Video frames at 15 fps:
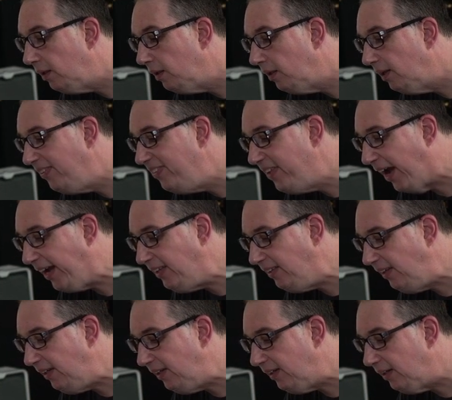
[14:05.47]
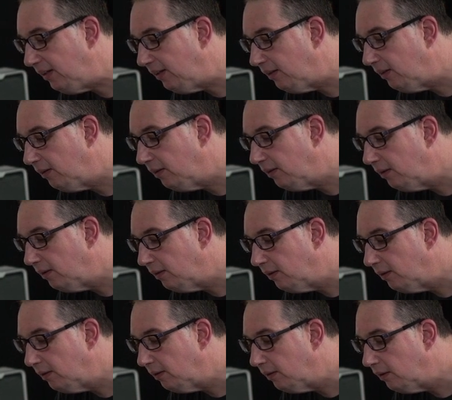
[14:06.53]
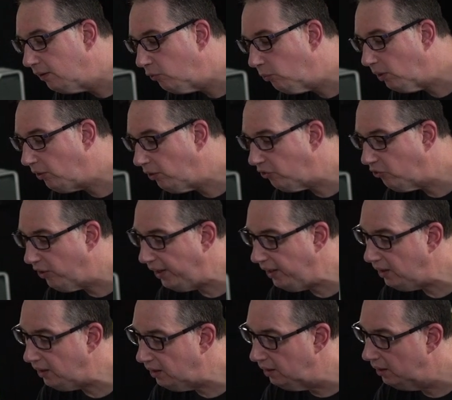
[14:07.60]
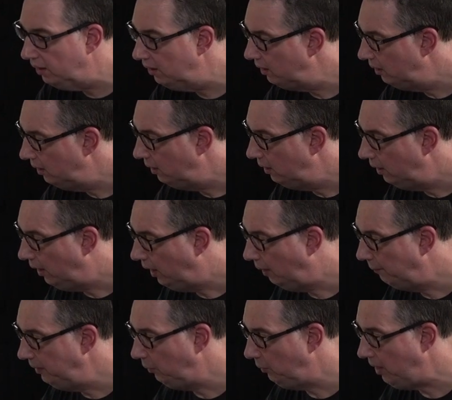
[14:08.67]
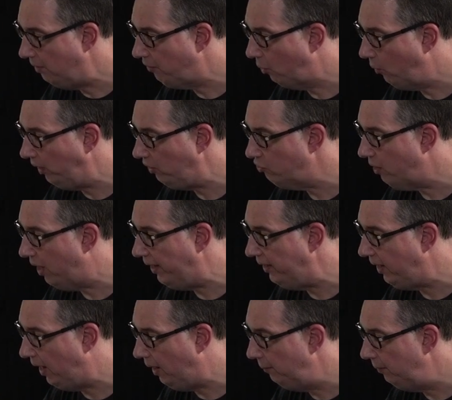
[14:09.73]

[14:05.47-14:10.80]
and 90? That's what it looks like. And then we have our wet dry knob